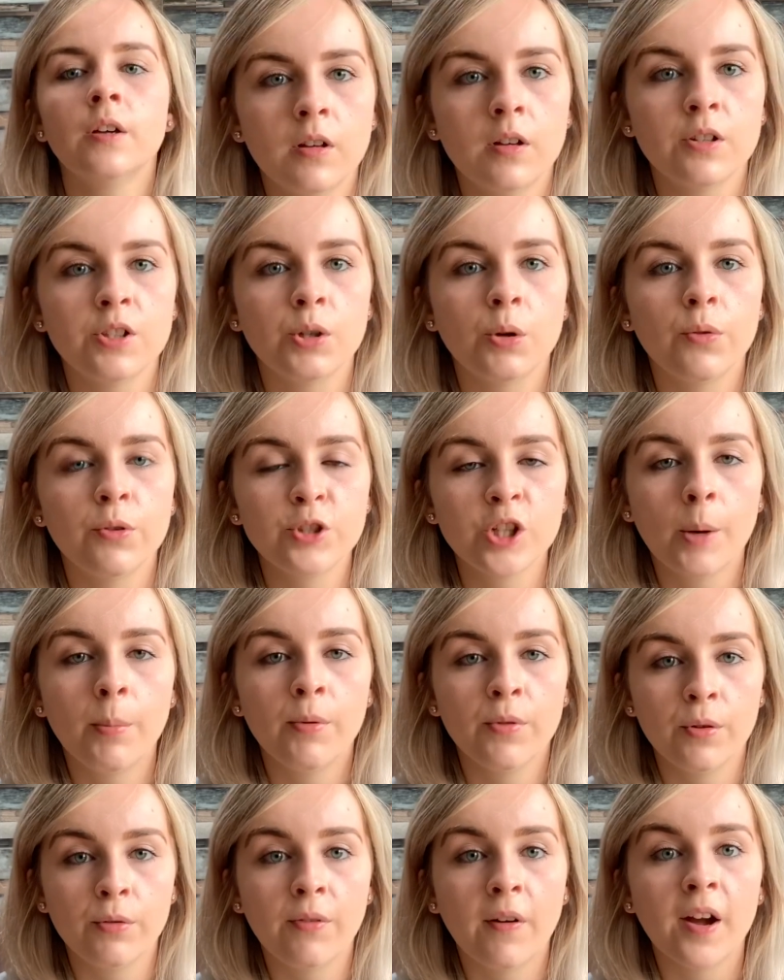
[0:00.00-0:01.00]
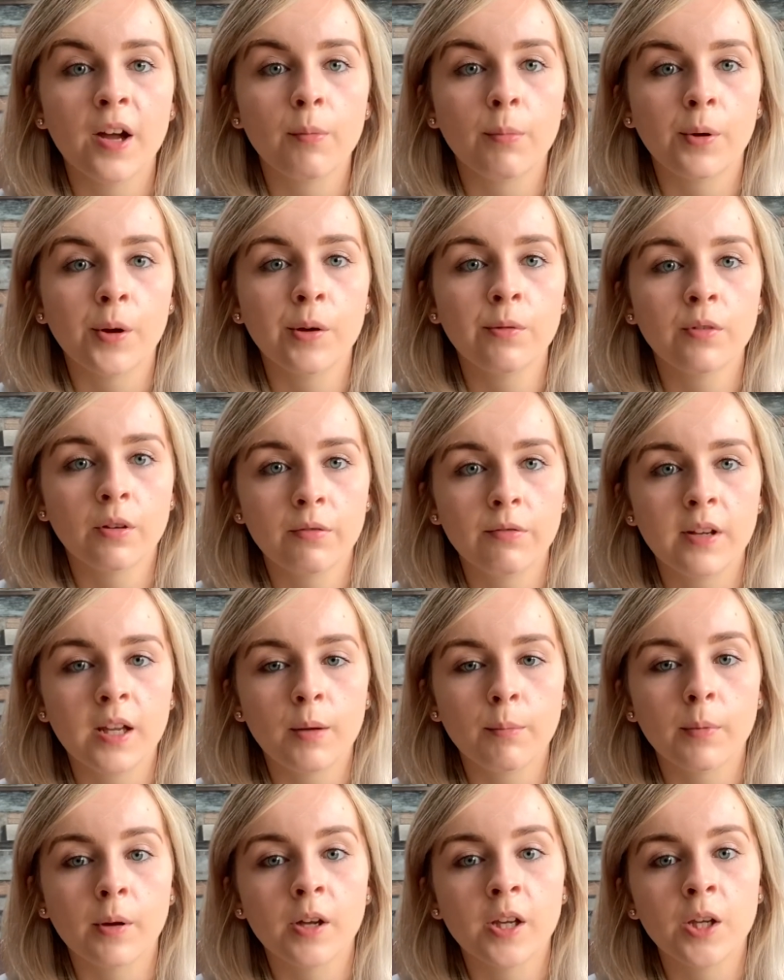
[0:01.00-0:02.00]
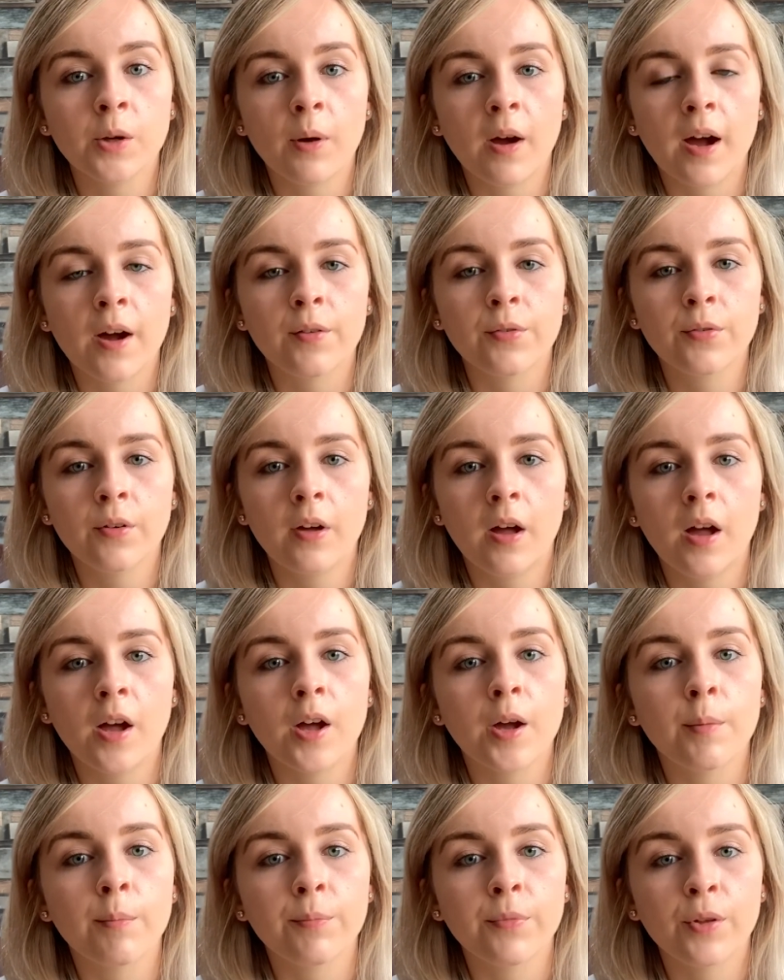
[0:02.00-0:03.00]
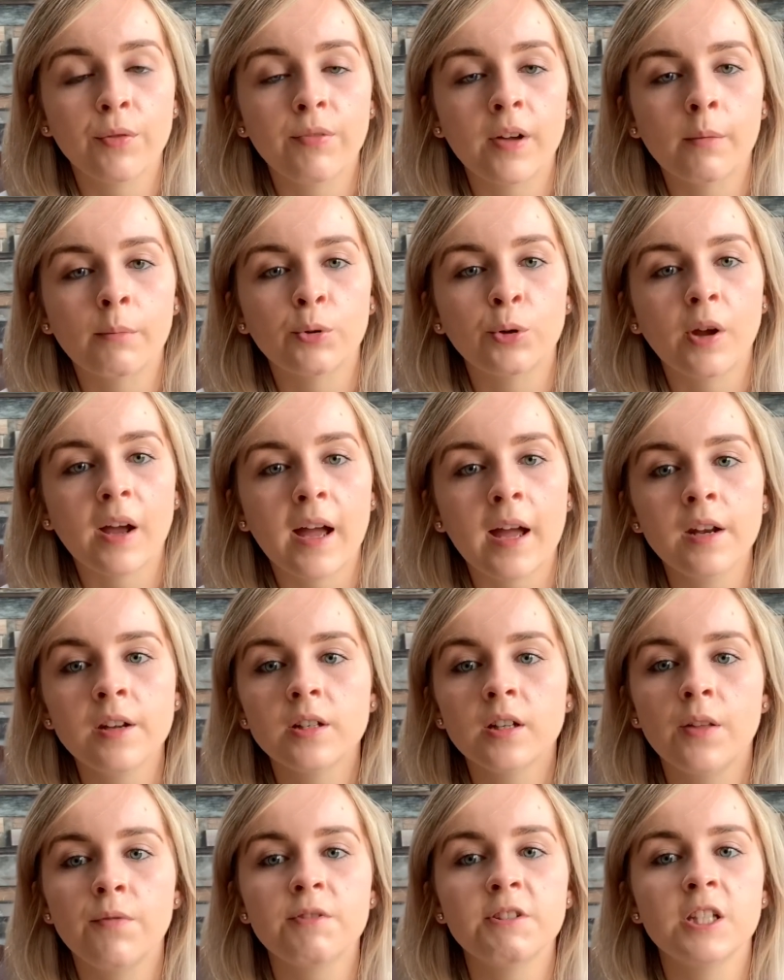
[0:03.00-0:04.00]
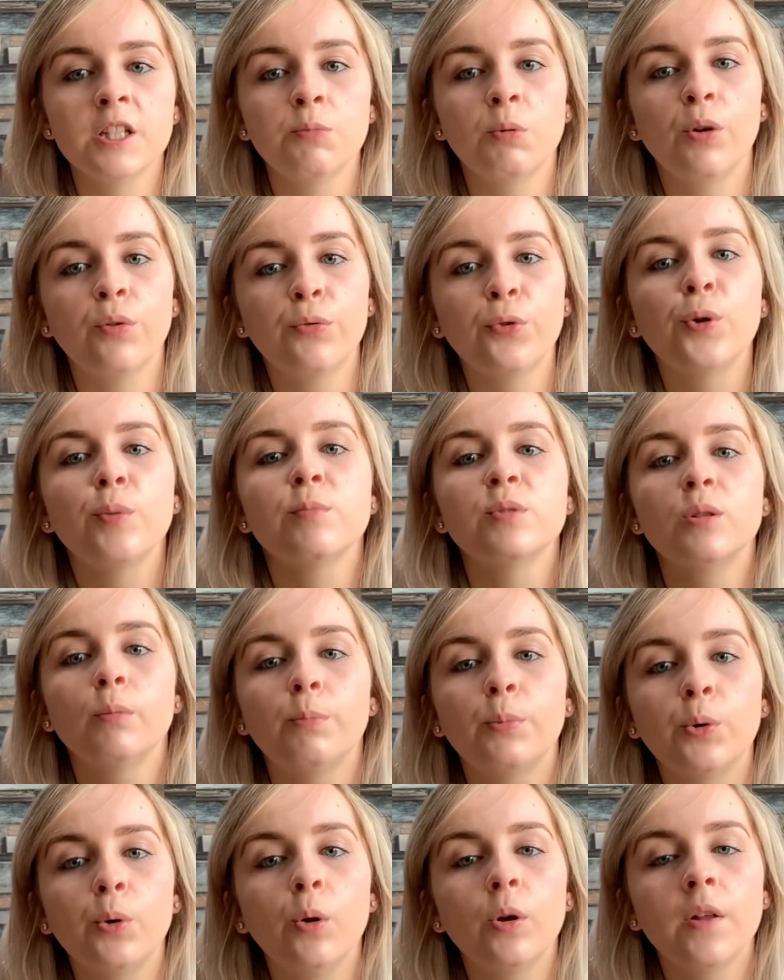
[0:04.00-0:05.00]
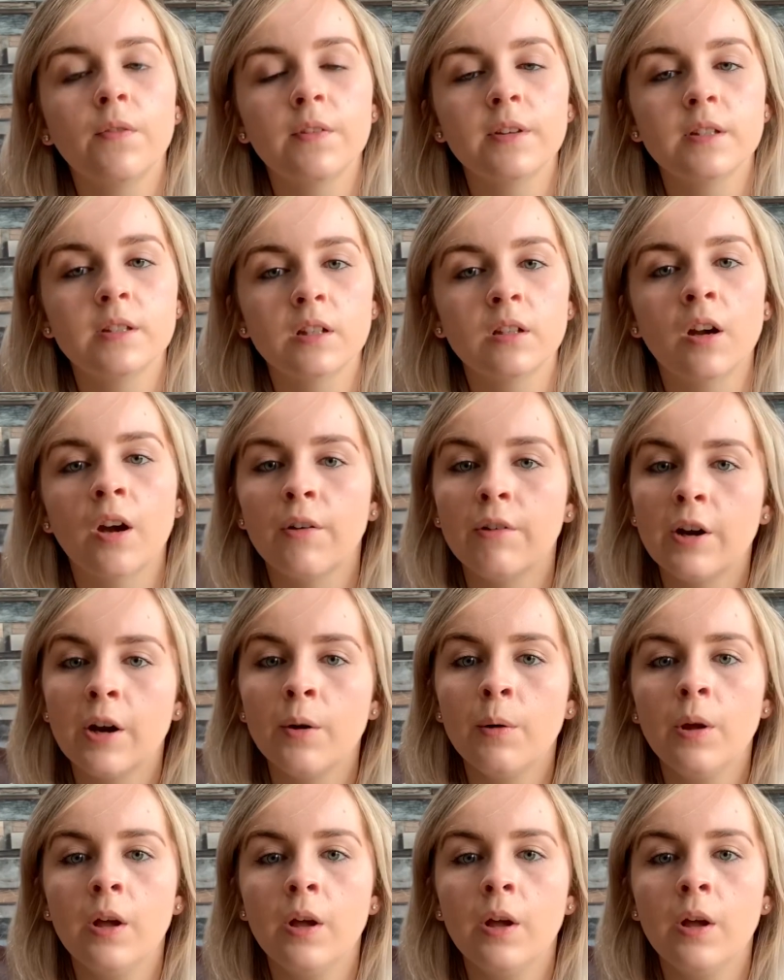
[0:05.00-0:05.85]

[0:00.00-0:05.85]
So at the top of the thigh bone, the femur, you have the femoral head, and this is what forms the ball in this scenario,